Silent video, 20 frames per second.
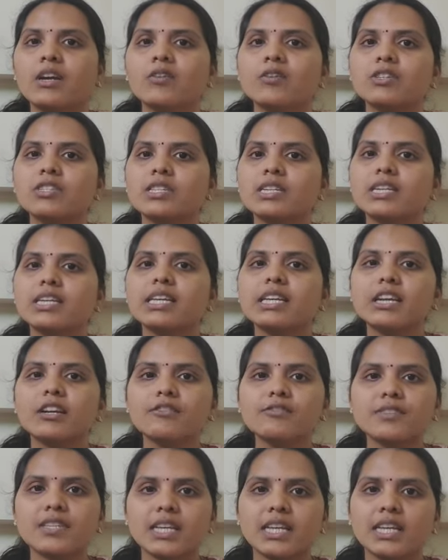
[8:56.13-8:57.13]
What is the degree of
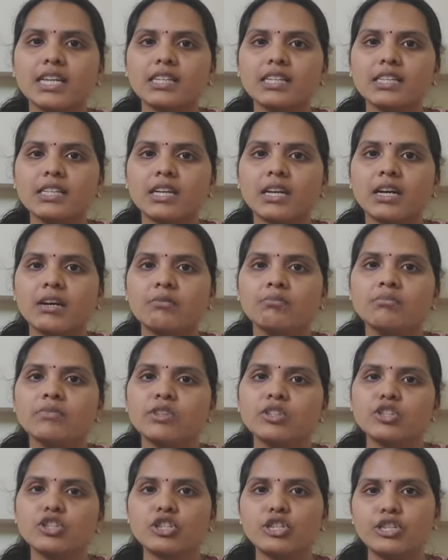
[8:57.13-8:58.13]
second
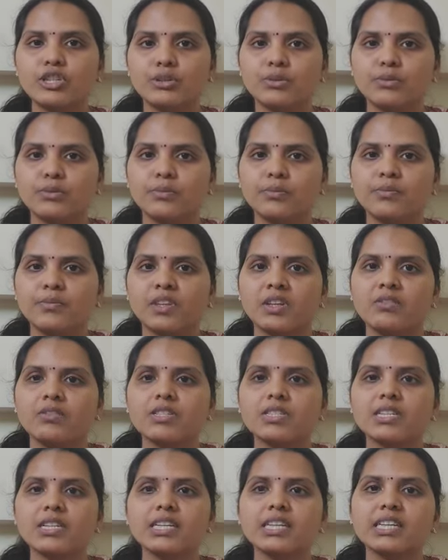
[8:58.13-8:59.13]
term? 2. What
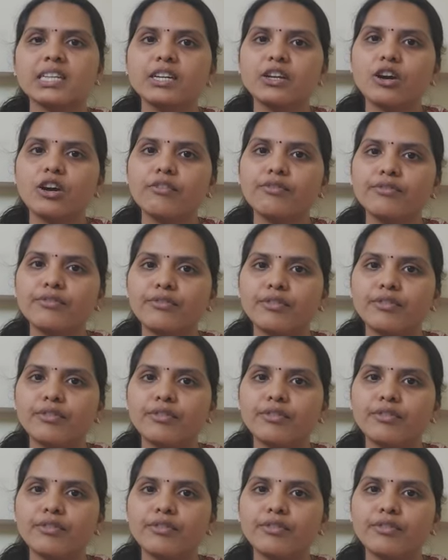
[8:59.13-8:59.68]
is the degree of